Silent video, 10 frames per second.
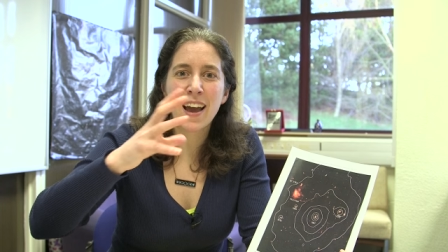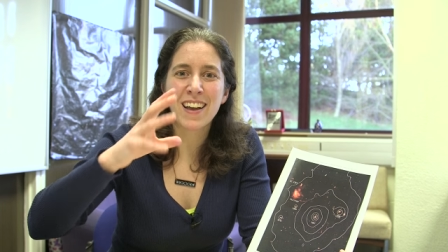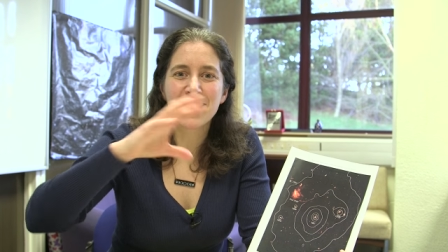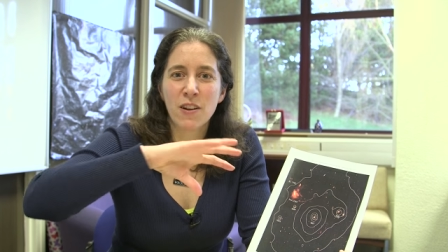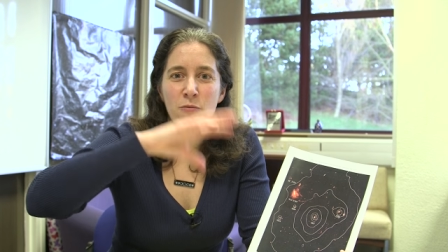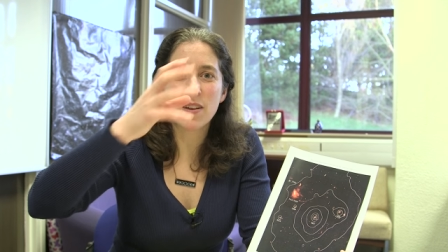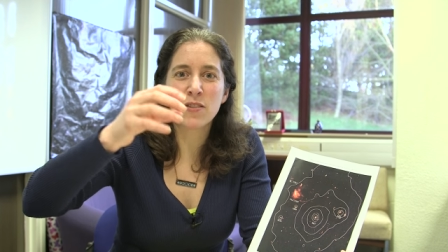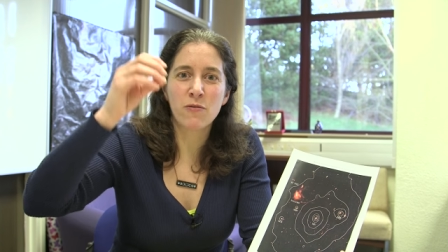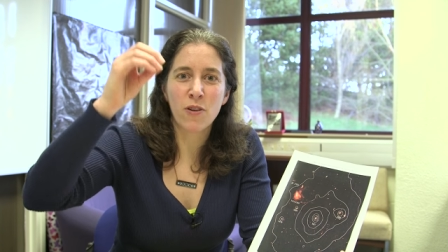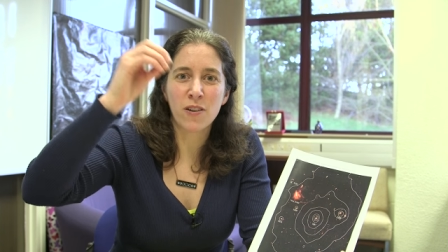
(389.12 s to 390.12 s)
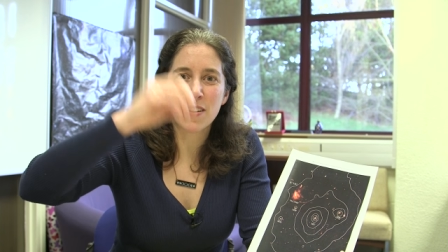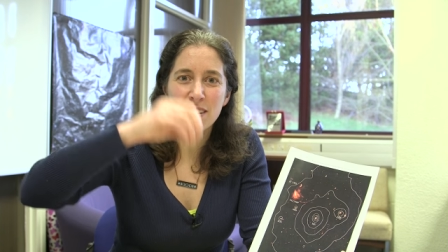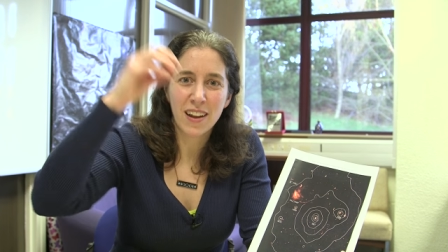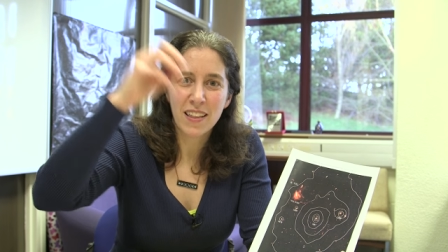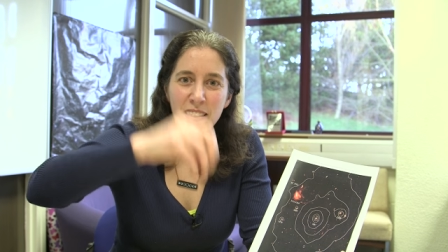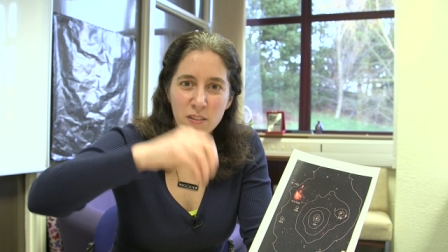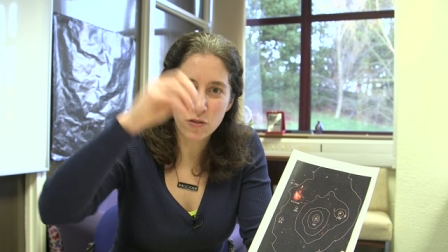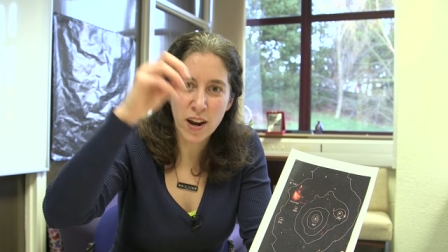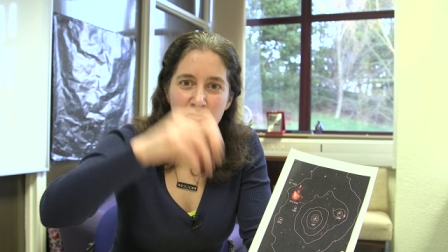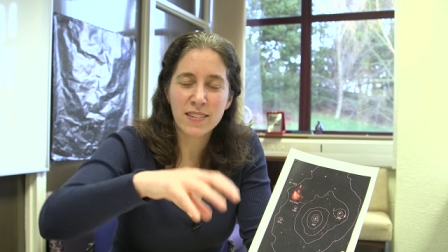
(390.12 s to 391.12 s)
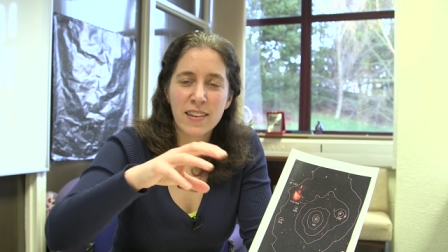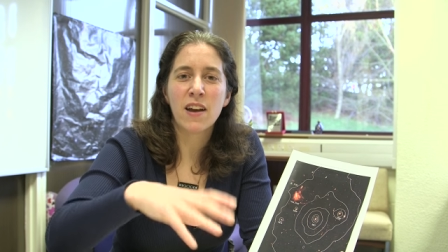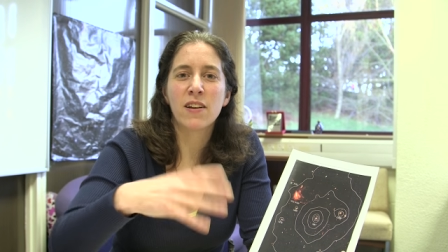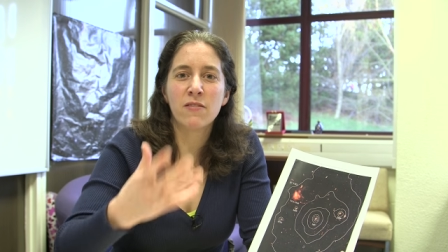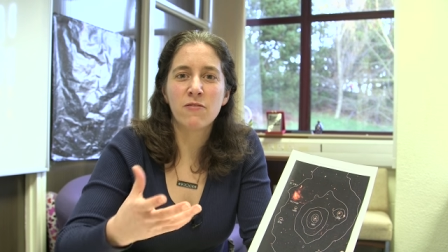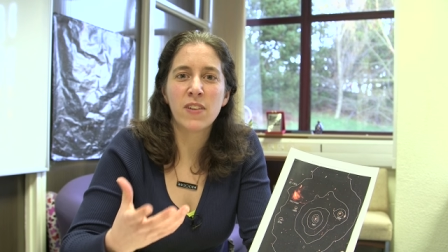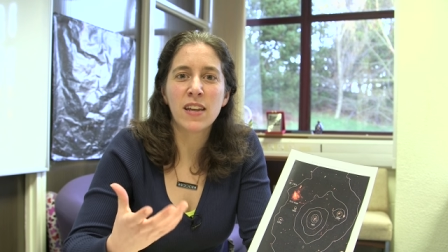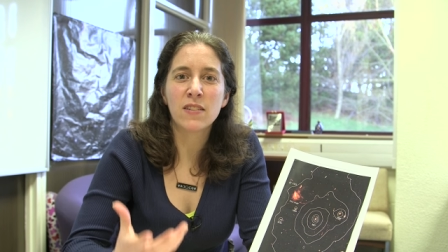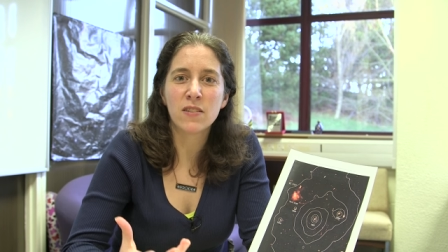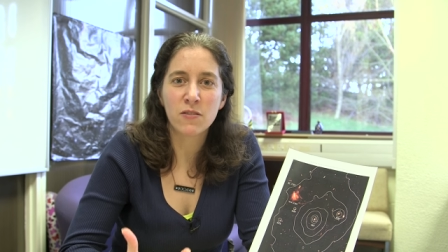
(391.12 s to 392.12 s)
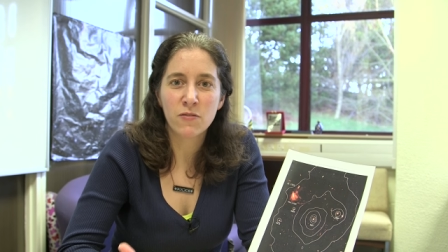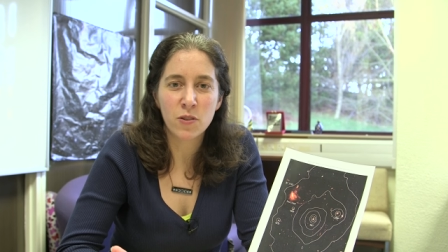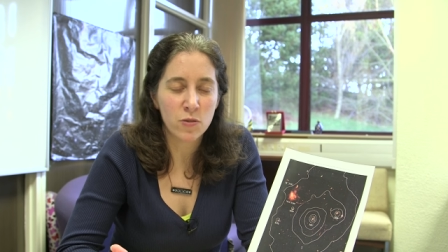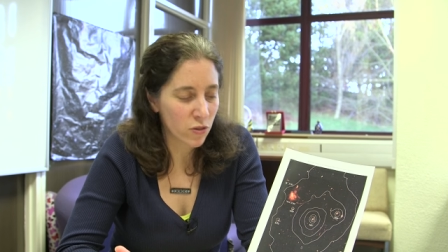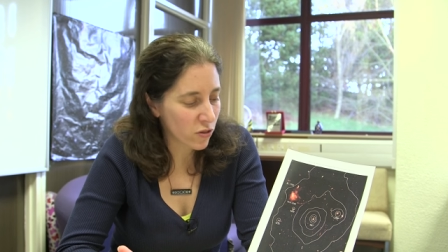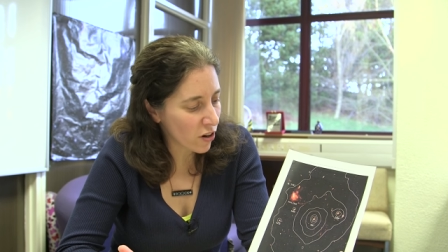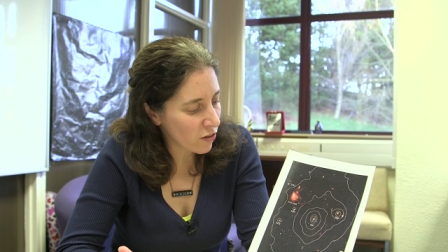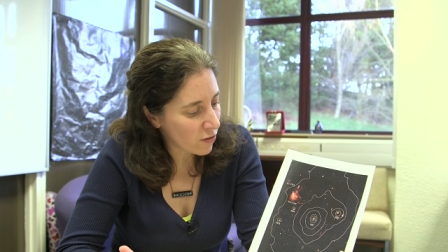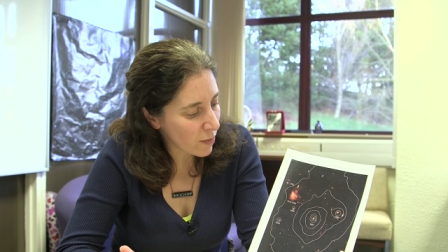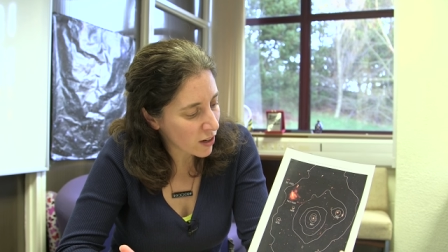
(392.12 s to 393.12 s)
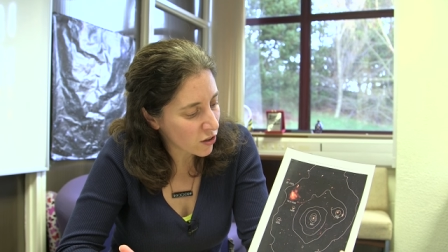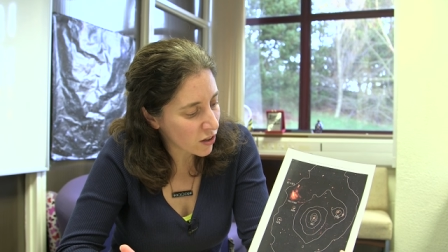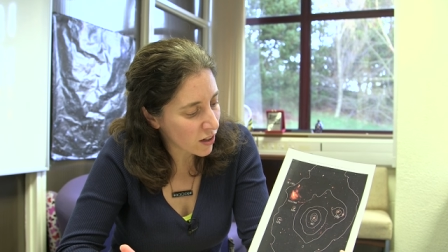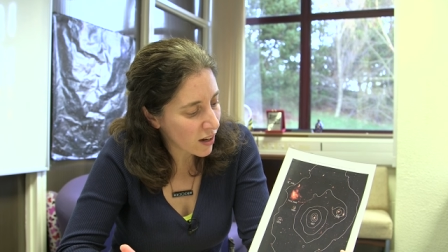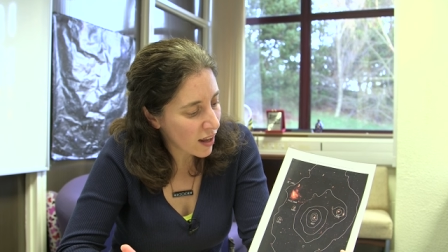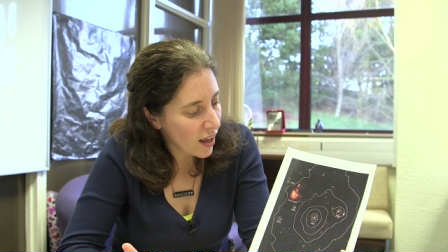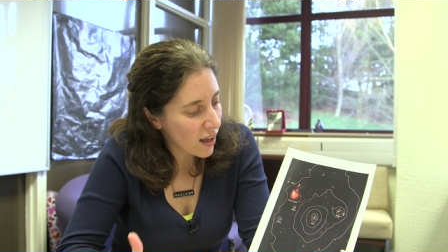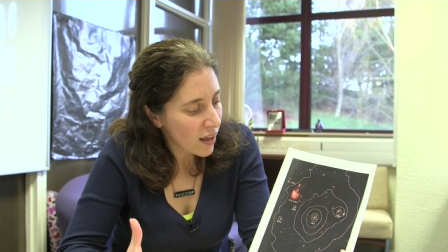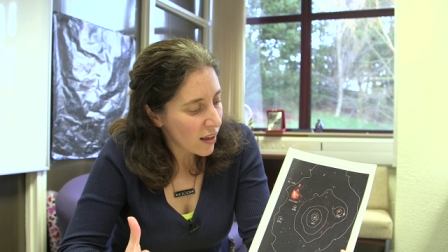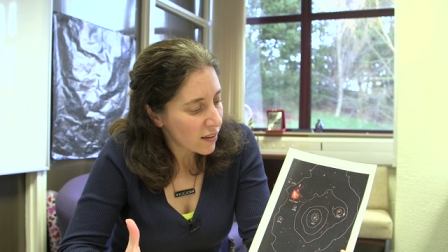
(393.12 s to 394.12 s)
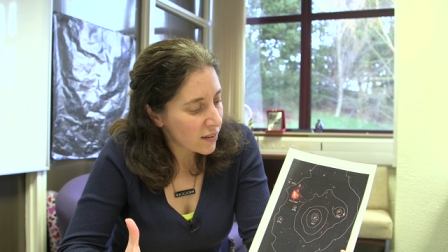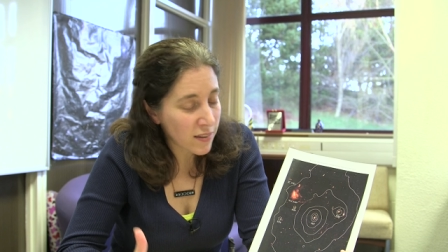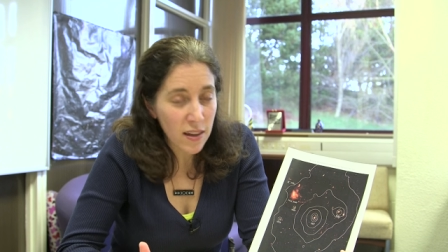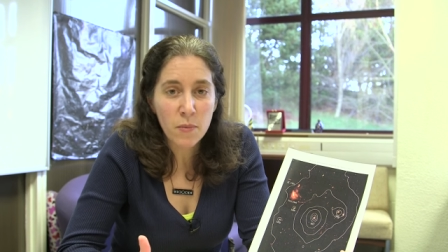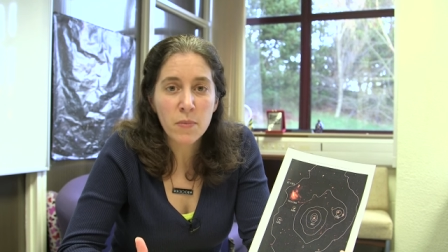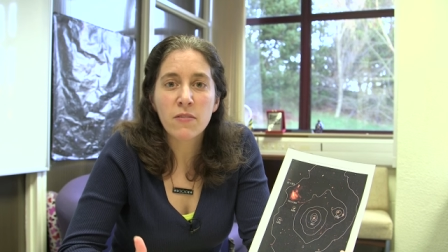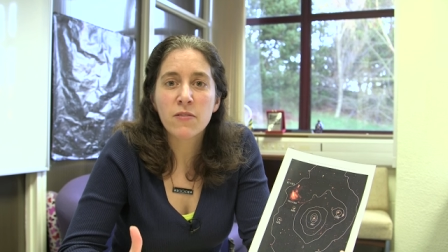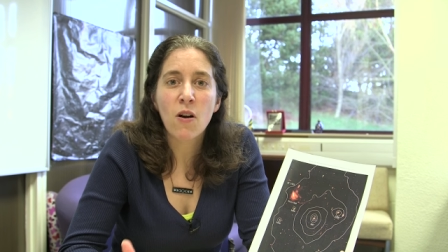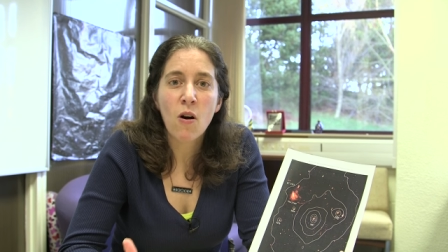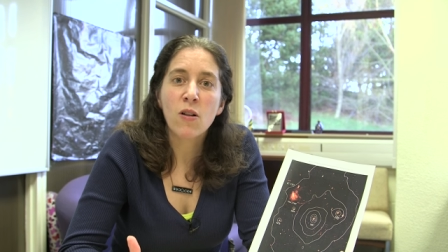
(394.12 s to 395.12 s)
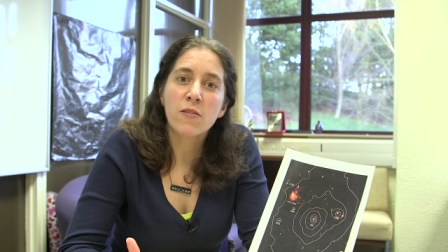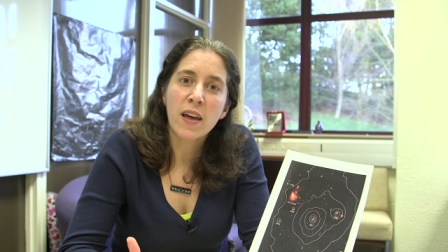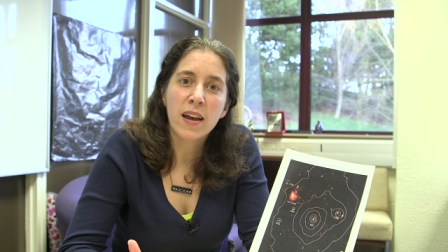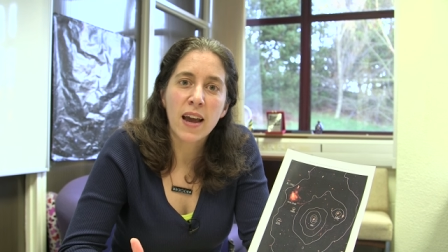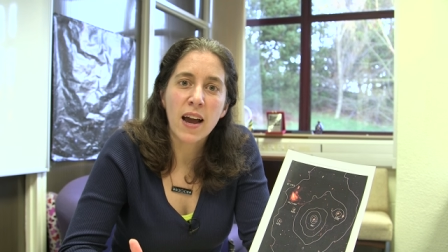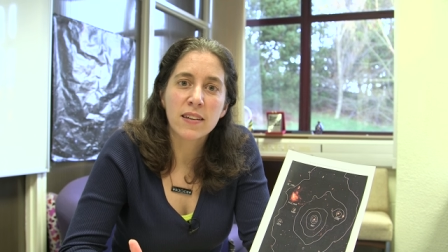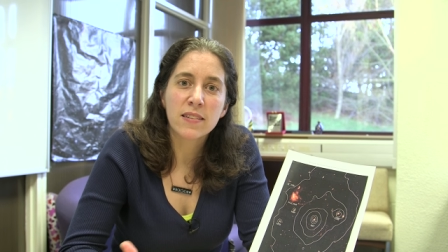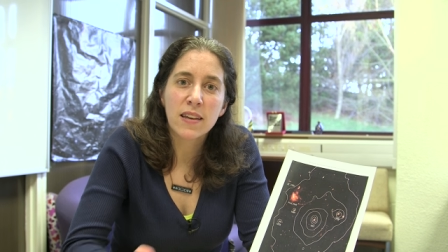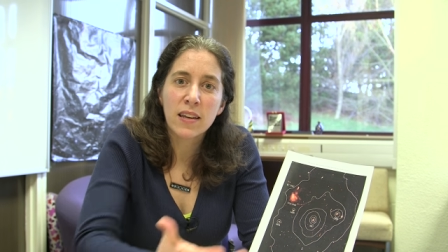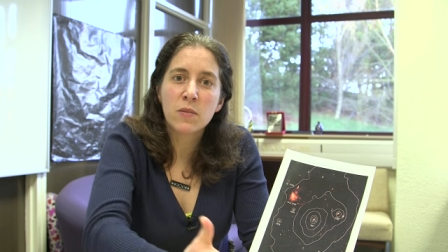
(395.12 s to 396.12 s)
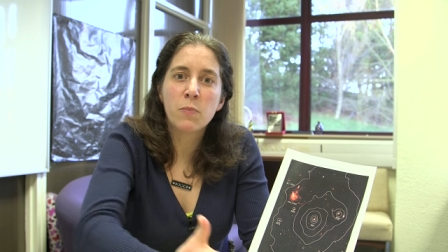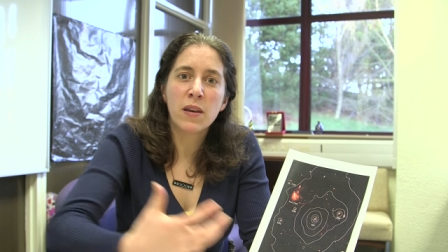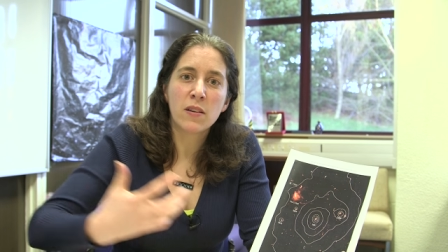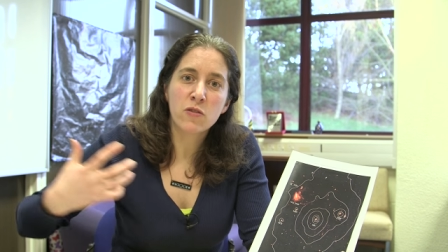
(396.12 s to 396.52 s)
gas, a reservoir that, that drains down and feeds future star formation. Some, if not all of that gas, is being